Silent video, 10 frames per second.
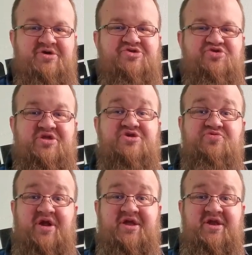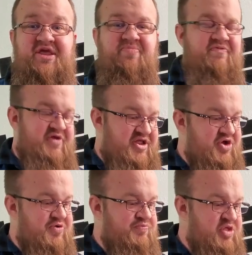So it's nice when I can keep a
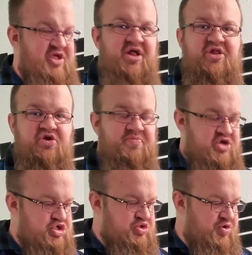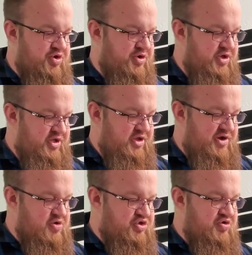video a little bit shorter. You
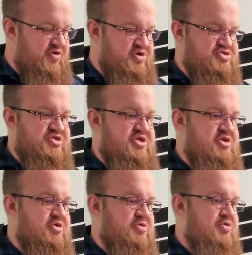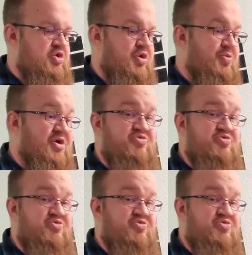know, you already seen what it